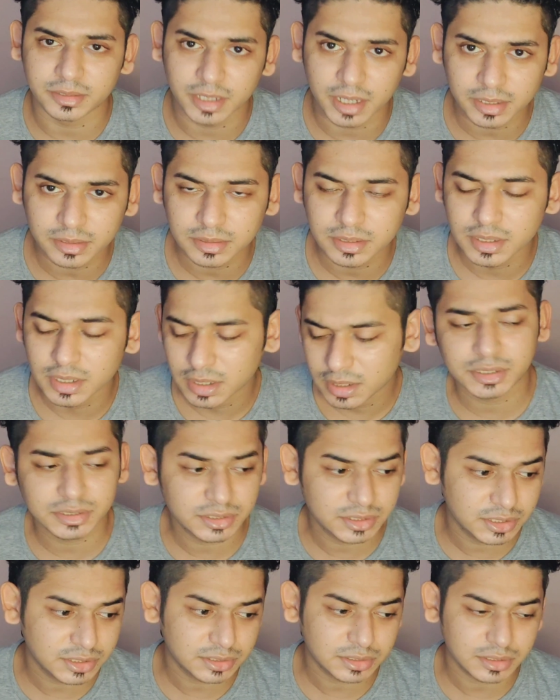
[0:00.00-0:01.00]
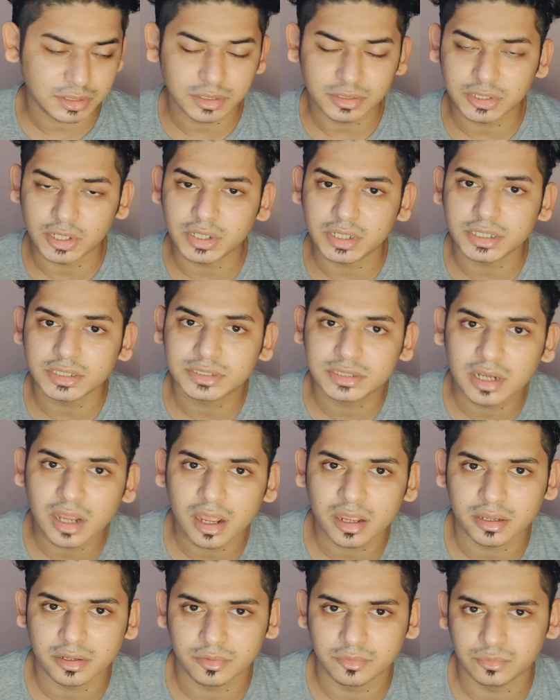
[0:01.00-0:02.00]
than that. There is this Turkish
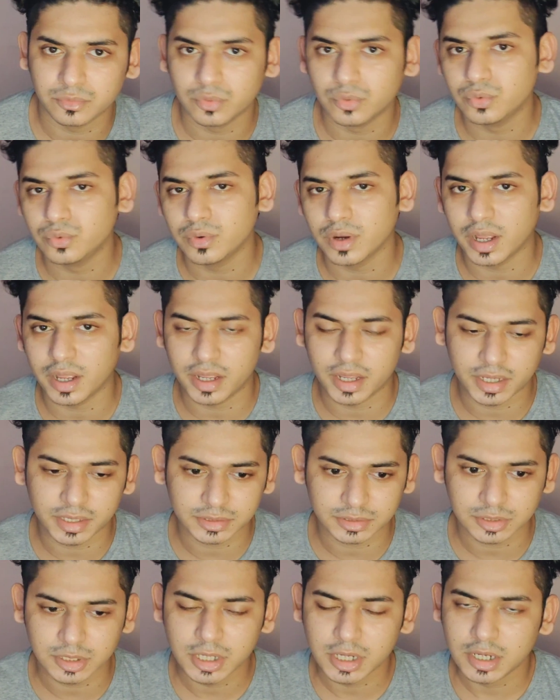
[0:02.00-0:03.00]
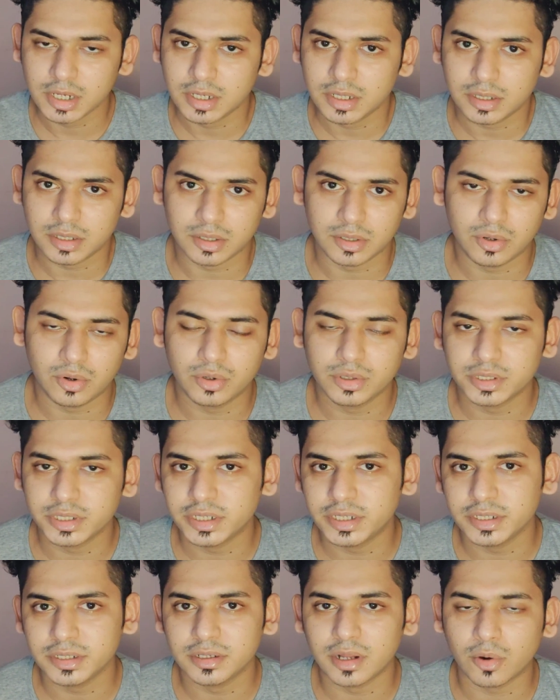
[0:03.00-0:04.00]
guy who has
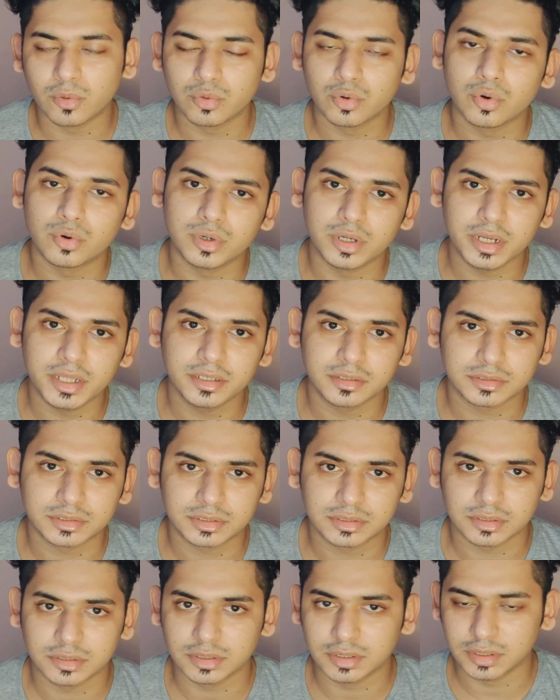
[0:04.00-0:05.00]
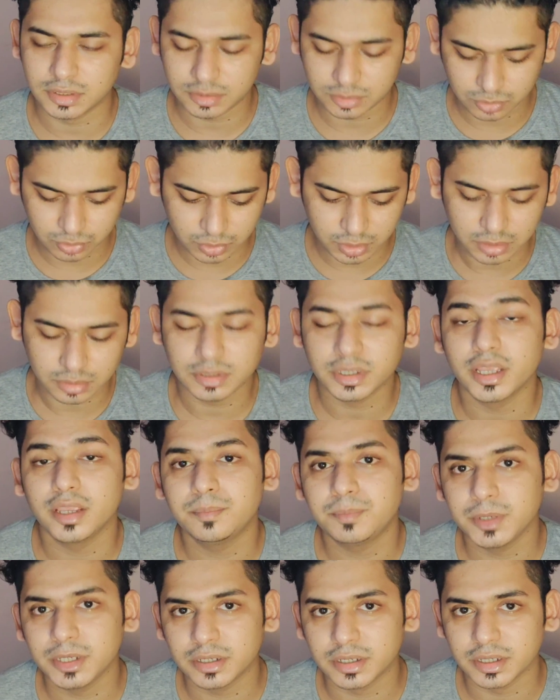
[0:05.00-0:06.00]
already downloaded links to the
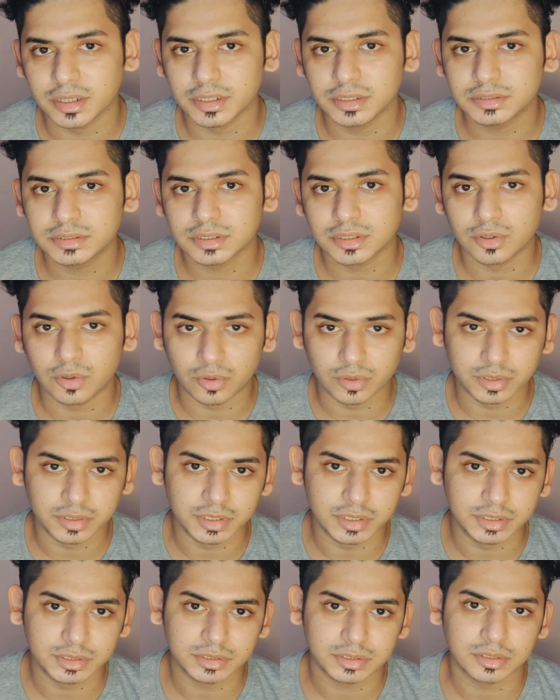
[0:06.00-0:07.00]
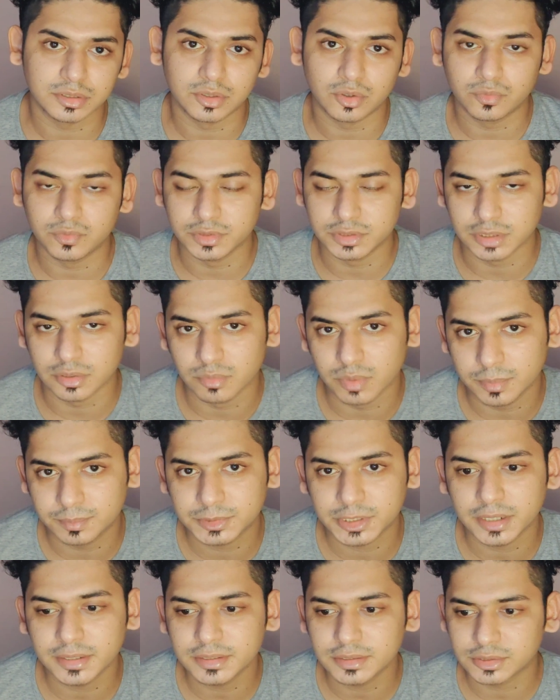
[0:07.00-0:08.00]
APKs on his official
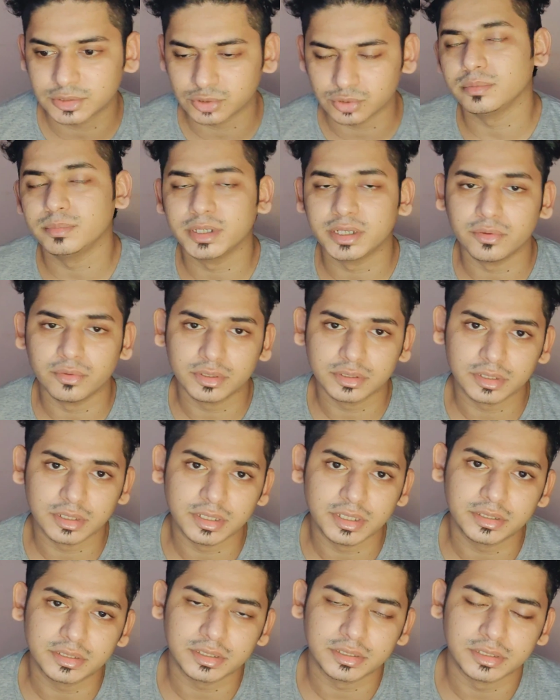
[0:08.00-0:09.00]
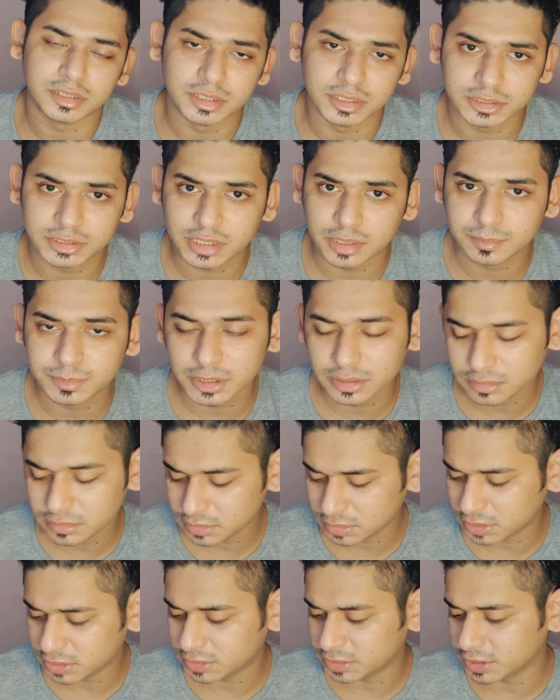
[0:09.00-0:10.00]
website, so I'll be giving the link in the
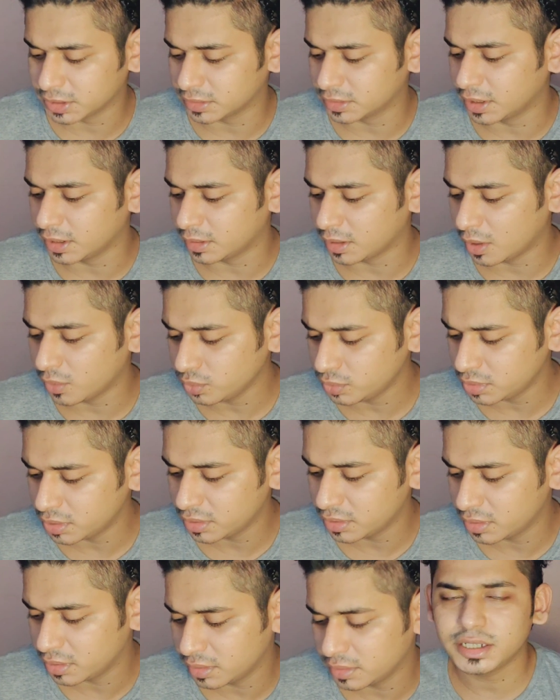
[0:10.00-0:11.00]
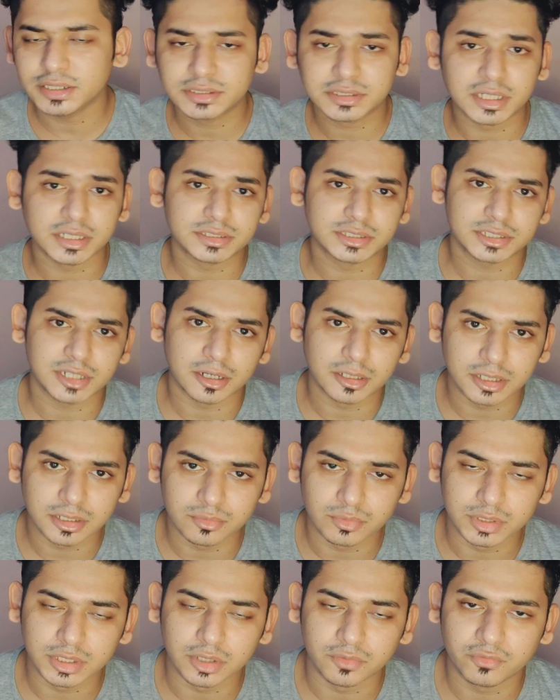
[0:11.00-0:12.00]
description. Just check that out. And let's get
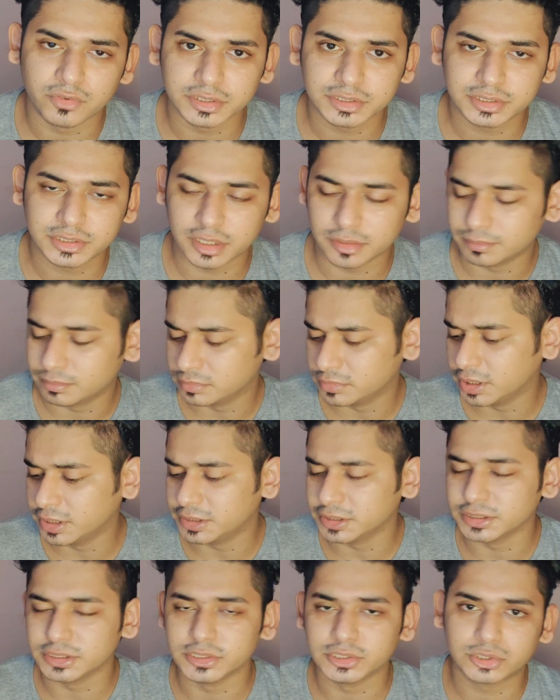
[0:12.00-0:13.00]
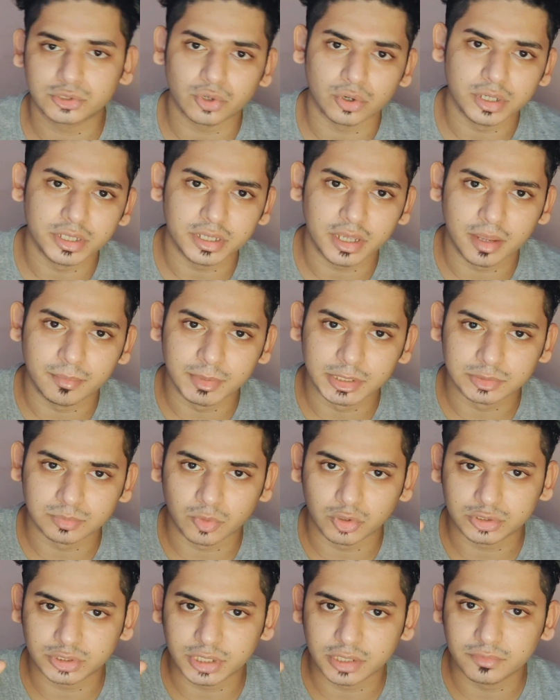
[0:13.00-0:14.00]
started with the first step, that is installing
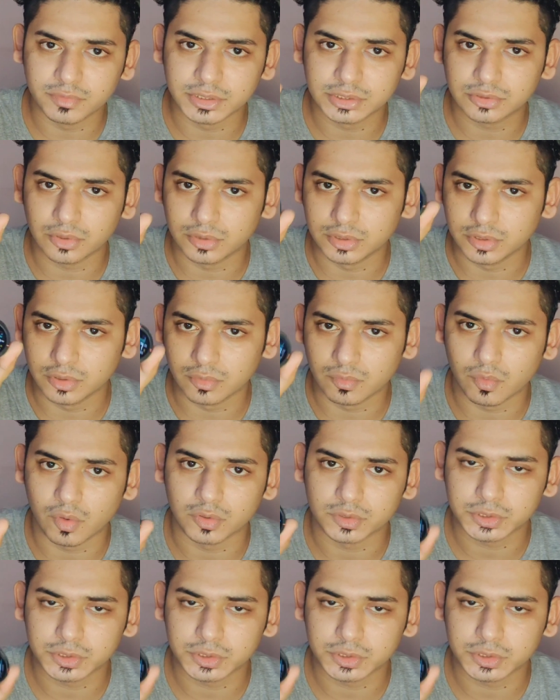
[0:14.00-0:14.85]
AmazMod service on your